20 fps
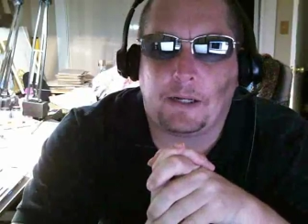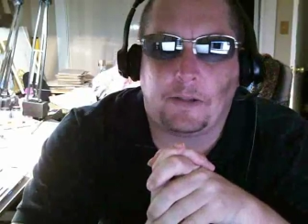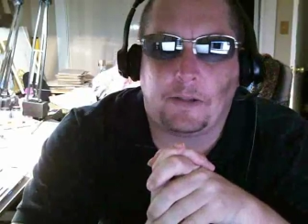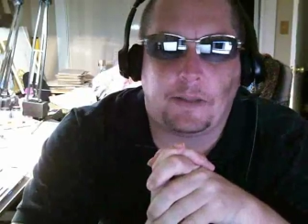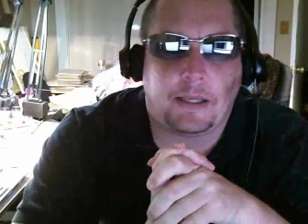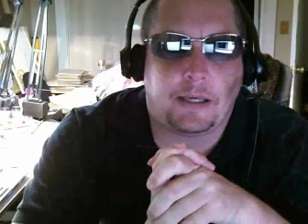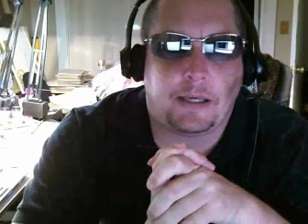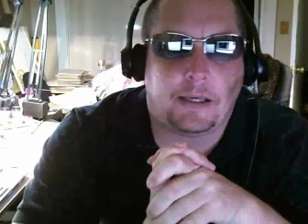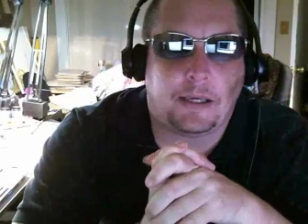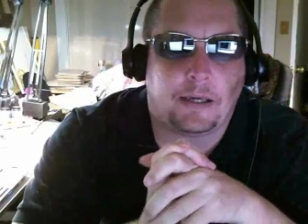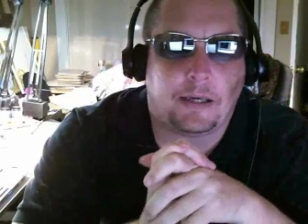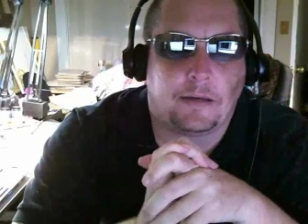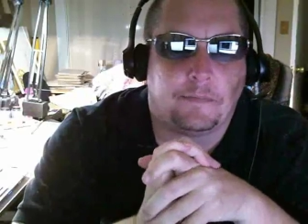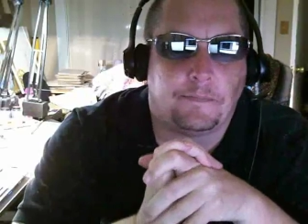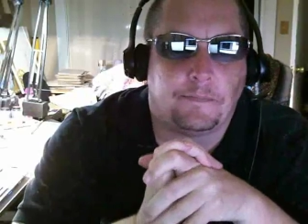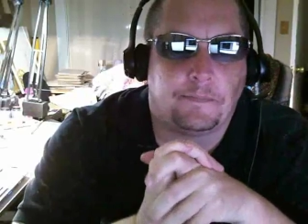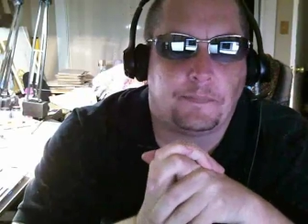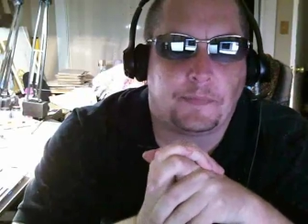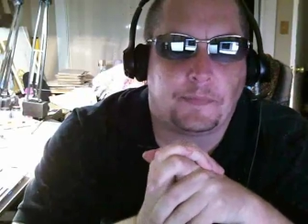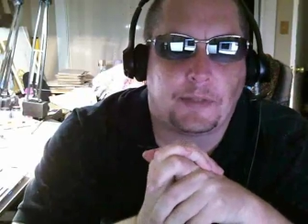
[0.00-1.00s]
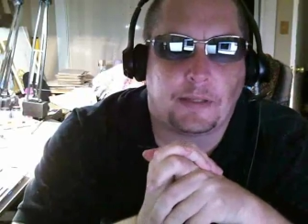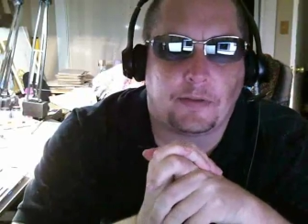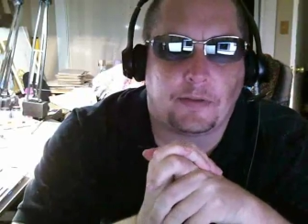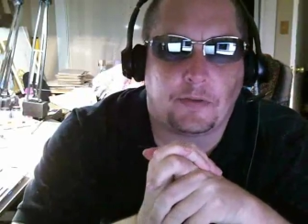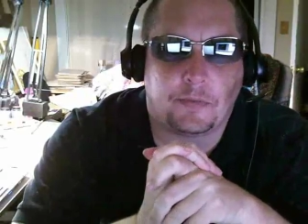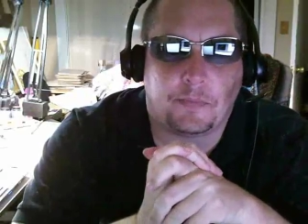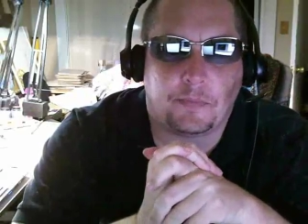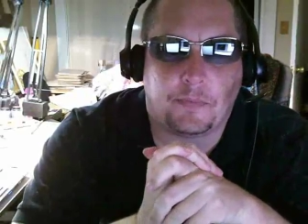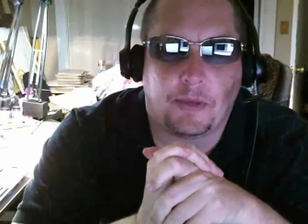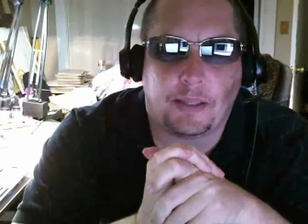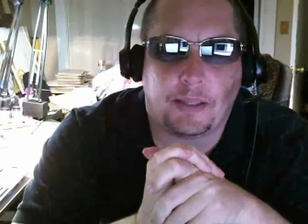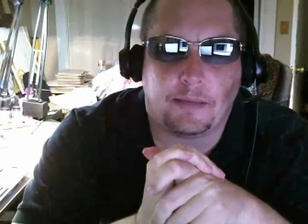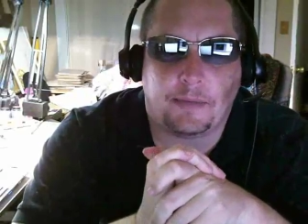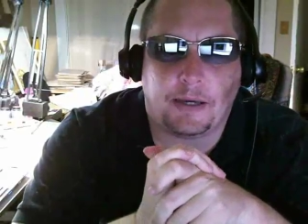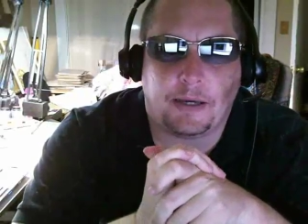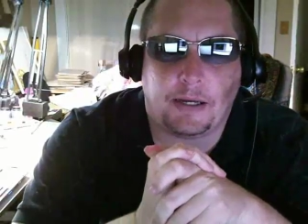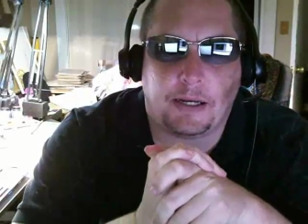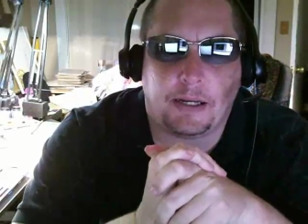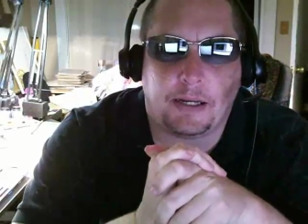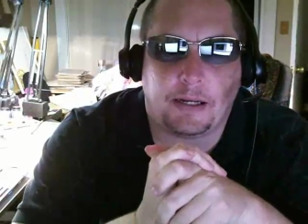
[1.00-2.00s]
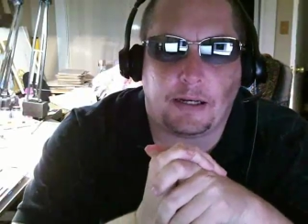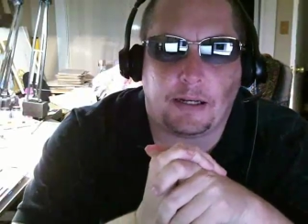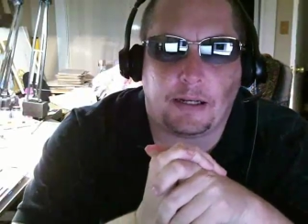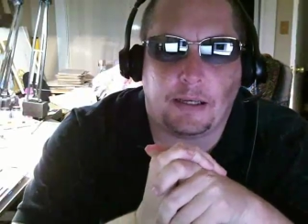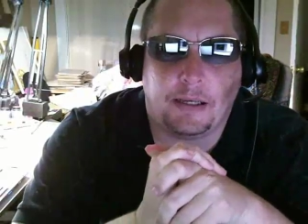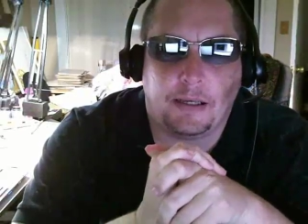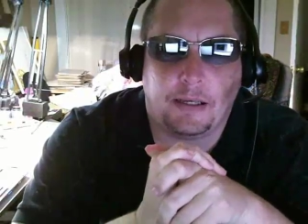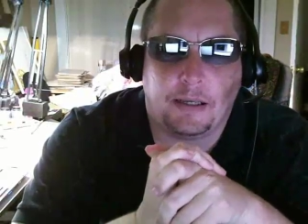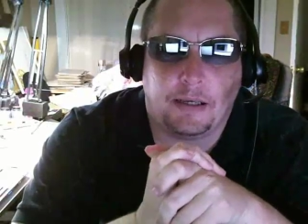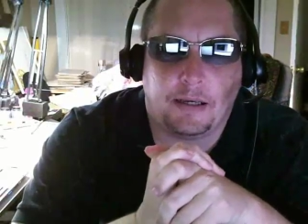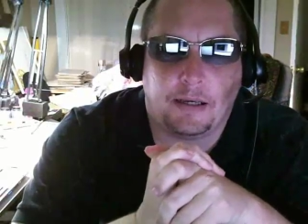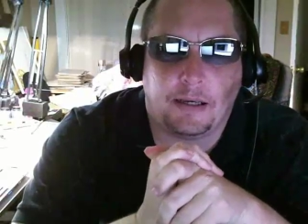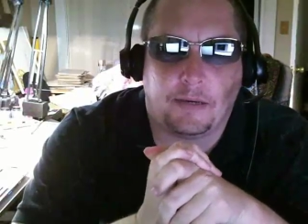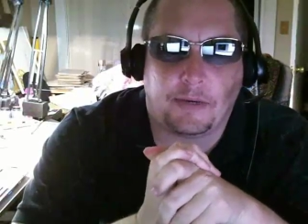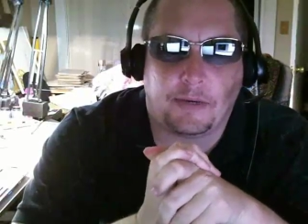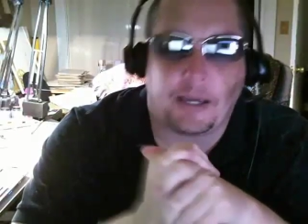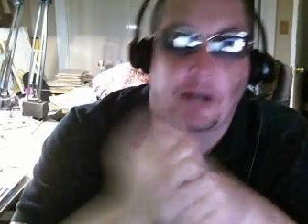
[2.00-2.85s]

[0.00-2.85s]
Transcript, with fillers: than that, yeah, that's probably about it. Uh, we got